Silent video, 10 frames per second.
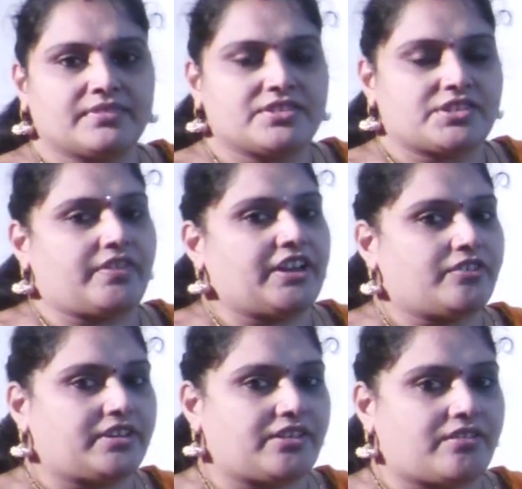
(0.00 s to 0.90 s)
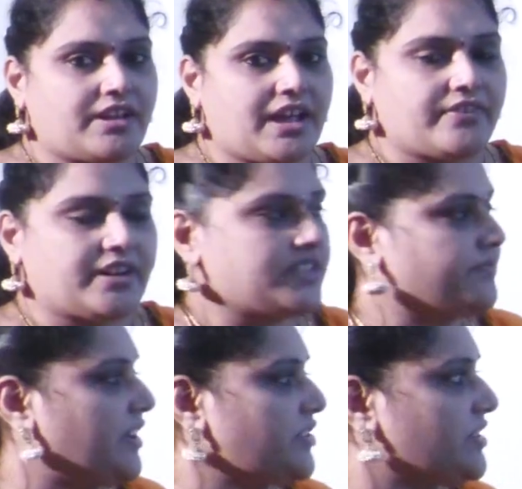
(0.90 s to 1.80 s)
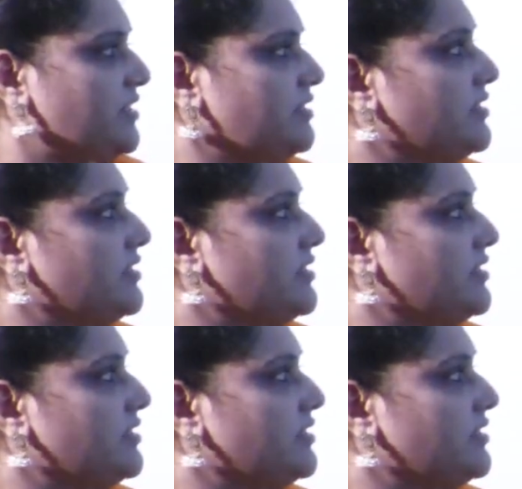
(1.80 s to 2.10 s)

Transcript: So, when you click on average function